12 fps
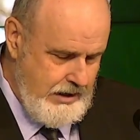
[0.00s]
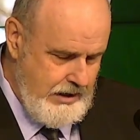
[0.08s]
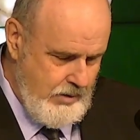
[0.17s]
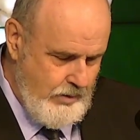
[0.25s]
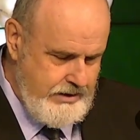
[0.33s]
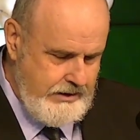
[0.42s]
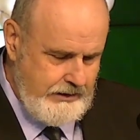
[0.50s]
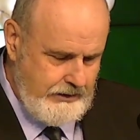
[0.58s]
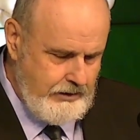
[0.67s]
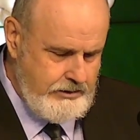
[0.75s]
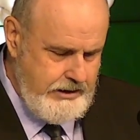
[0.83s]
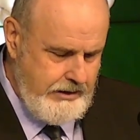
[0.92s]
we can get a
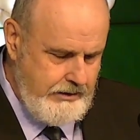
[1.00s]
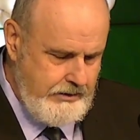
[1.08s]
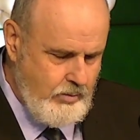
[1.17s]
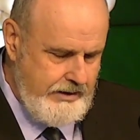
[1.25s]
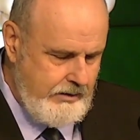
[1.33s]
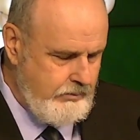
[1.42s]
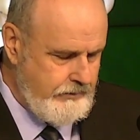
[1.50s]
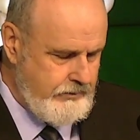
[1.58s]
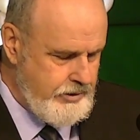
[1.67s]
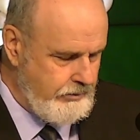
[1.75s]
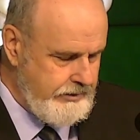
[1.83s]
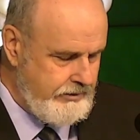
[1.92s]
little carried away with
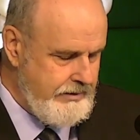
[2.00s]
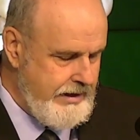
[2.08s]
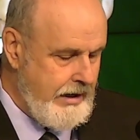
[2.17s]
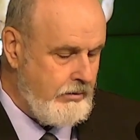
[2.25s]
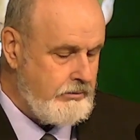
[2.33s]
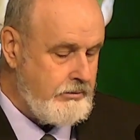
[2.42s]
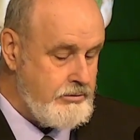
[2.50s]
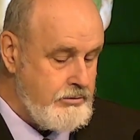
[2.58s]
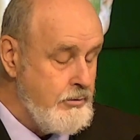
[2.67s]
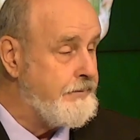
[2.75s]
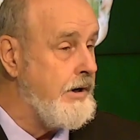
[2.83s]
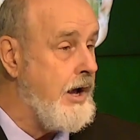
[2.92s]
joking around and
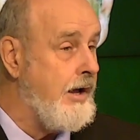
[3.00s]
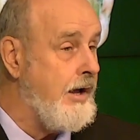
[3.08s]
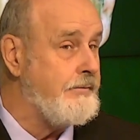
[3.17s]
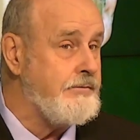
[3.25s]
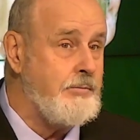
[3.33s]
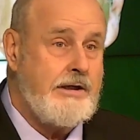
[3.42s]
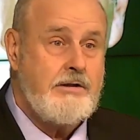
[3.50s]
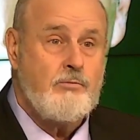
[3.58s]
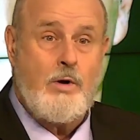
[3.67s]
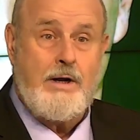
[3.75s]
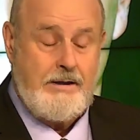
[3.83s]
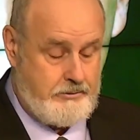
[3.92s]
goofing off and making
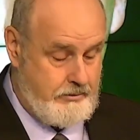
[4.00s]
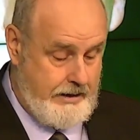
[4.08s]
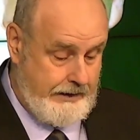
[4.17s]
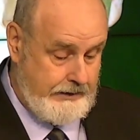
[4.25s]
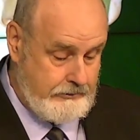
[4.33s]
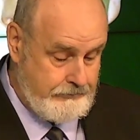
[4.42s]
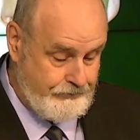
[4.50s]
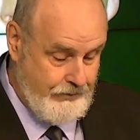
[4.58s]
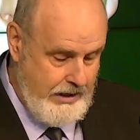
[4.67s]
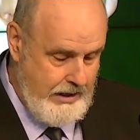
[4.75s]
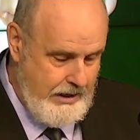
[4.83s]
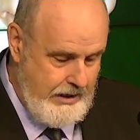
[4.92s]
wisecracks.
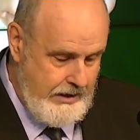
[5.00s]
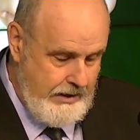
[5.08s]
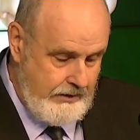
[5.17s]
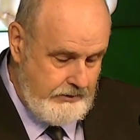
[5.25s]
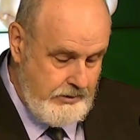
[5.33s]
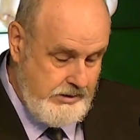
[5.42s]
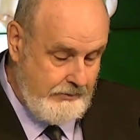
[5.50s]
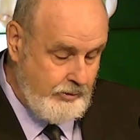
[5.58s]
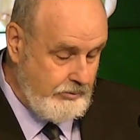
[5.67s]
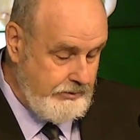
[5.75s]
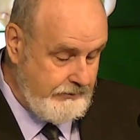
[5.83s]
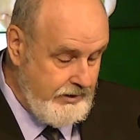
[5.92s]
Just come to
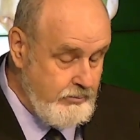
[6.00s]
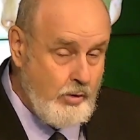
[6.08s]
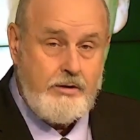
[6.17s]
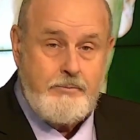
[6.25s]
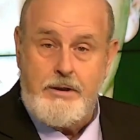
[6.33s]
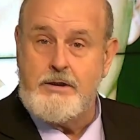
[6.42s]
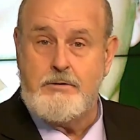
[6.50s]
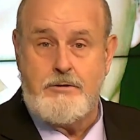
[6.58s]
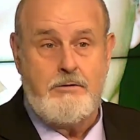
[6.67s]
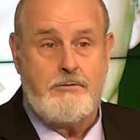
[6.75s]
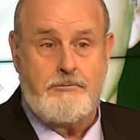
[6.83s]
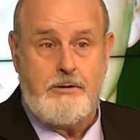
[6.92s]
one of our board meetings and
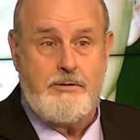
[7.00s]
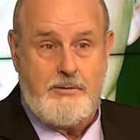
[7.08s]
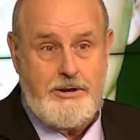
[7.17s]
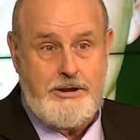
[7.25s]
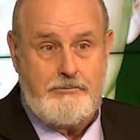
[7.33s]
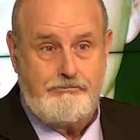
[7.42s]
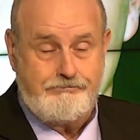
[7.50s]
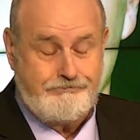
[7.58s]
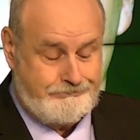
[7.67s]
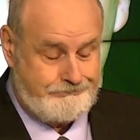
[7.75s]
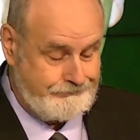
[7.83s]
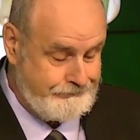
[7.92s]
you'll see what I mean.
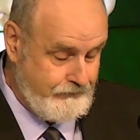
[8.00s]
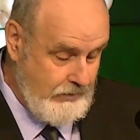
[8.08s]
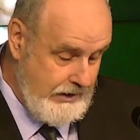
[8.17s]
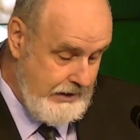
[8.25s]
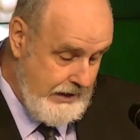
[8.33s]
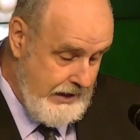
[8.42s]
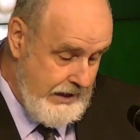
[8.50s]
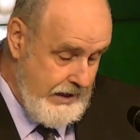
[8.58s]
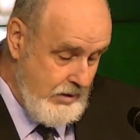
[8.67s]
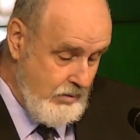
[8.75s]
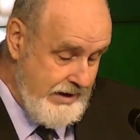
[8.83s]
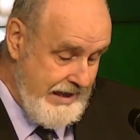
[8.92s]

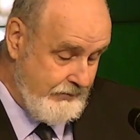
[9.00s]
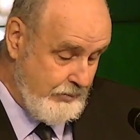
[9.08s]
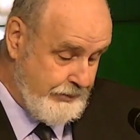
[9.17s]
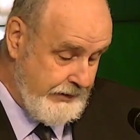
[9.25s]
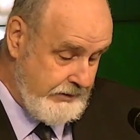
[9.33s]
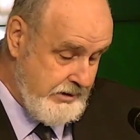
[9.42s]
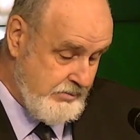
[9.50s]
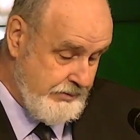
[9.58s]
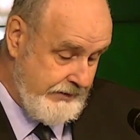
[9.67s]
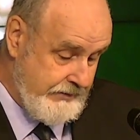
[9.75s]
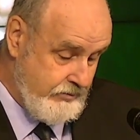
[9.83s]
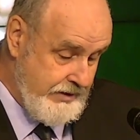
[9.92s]
We have a precious
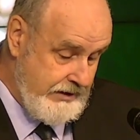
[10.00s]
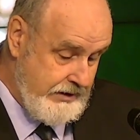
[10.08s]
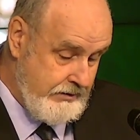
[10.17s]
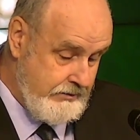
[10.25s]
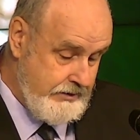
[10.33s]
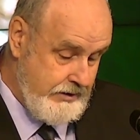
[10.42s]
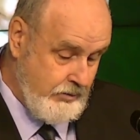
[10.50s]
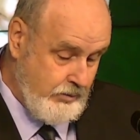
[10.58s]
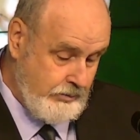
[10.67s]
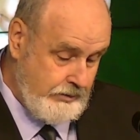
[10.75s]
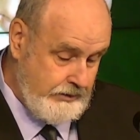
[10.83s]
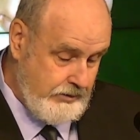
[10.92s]
brother right here in our
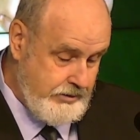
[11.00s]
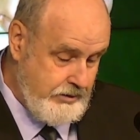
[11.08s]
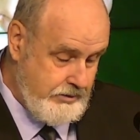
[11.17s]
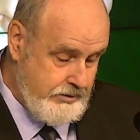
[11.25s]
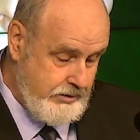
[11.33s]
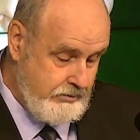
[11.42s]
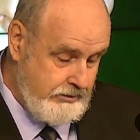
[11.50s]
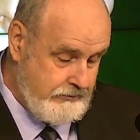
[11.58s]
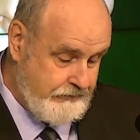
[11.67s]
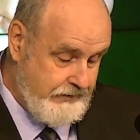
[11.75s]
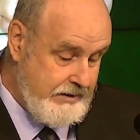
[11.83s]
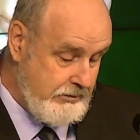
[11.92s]
own little church who is
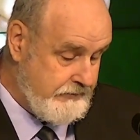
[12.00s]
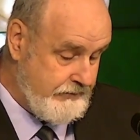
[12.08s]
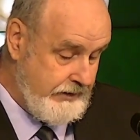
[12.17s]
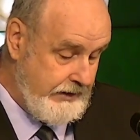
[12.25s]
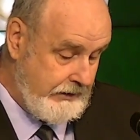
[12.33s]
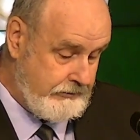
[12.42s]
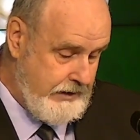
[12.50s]
famous for this,